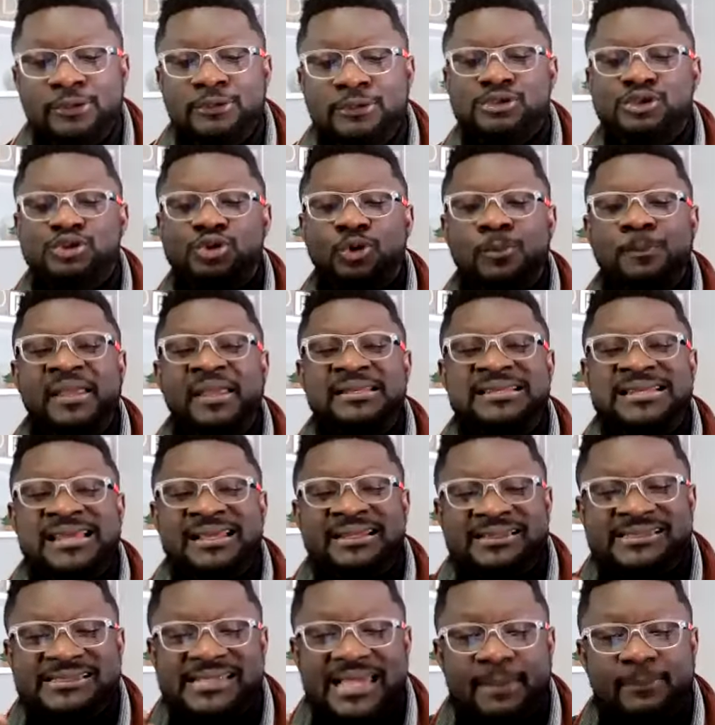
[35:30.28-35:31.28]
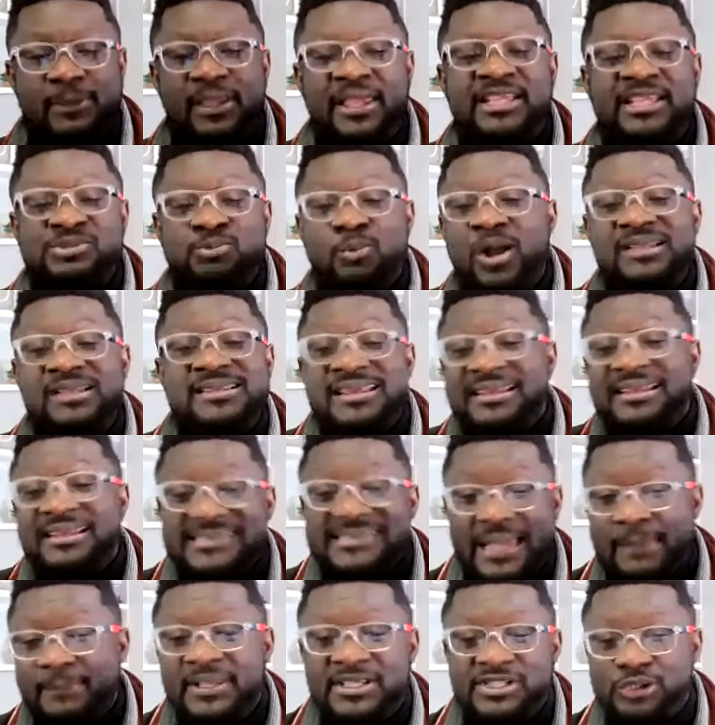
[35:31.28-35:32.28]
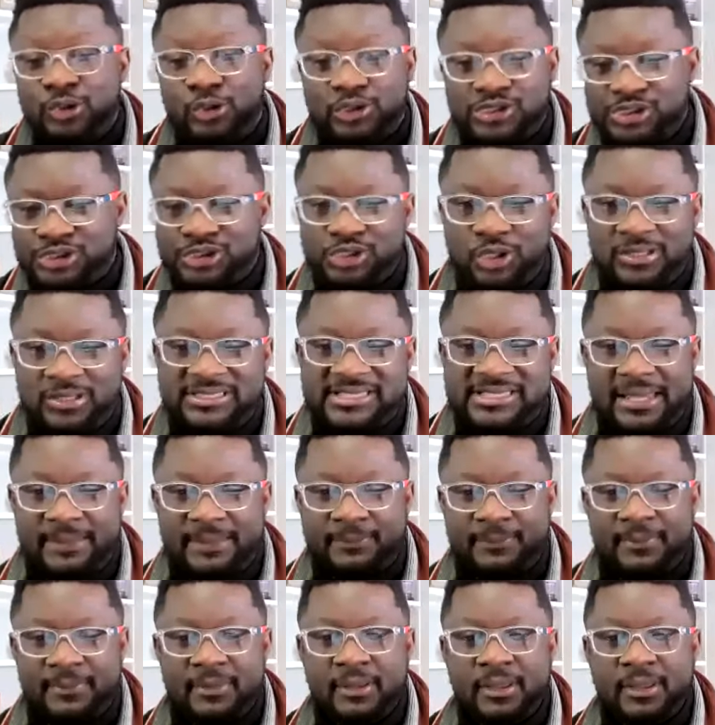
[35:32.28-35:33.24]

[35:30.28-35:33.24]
should be is what determines your short term.